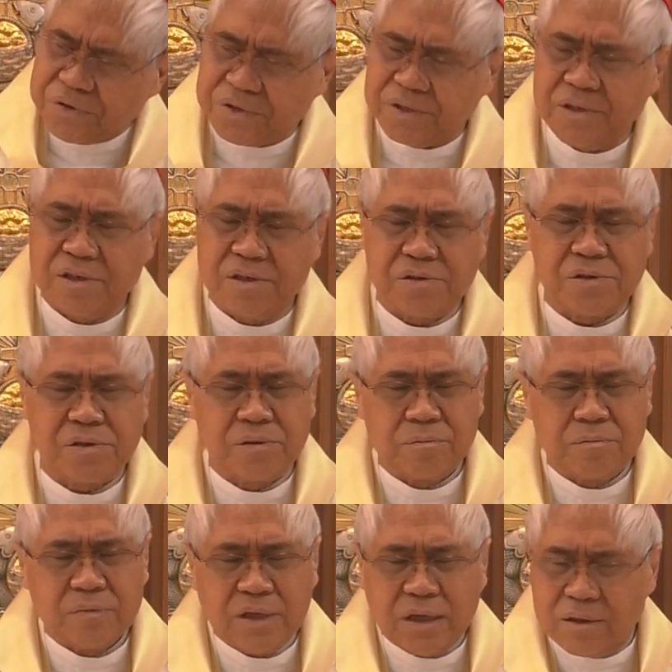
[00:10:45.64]
sinners,
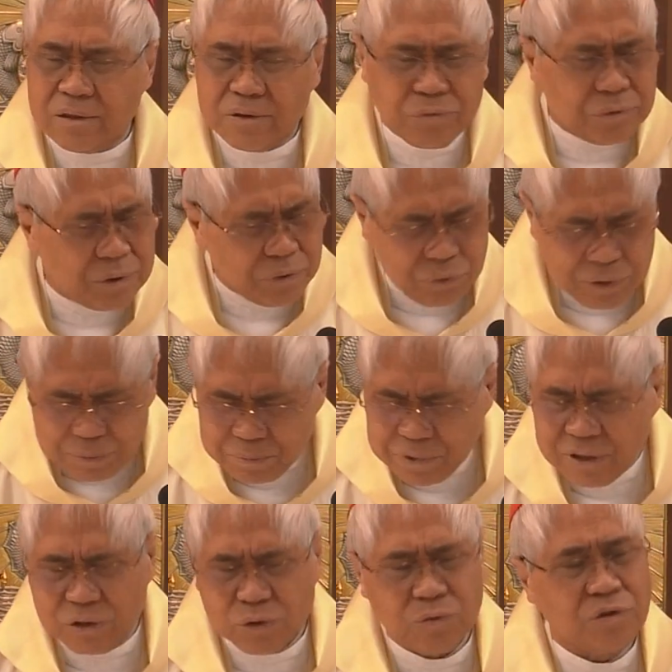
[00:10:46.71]
we won't
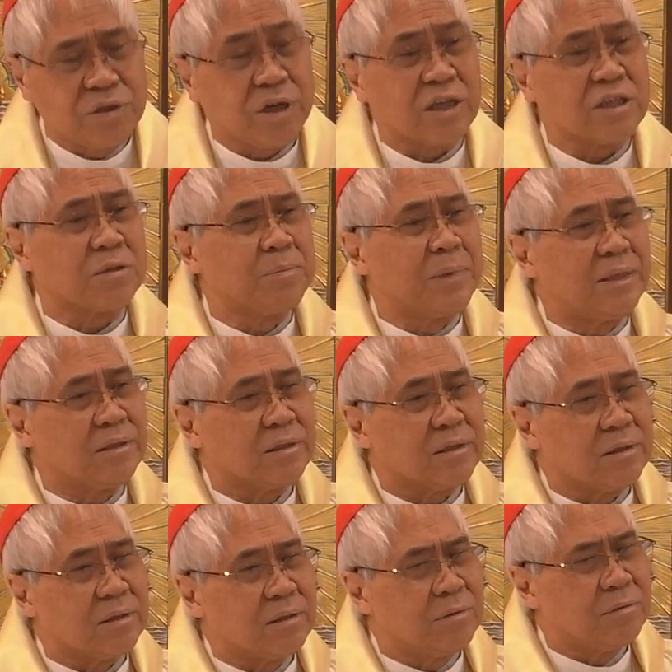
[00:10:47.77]
be so judgmental.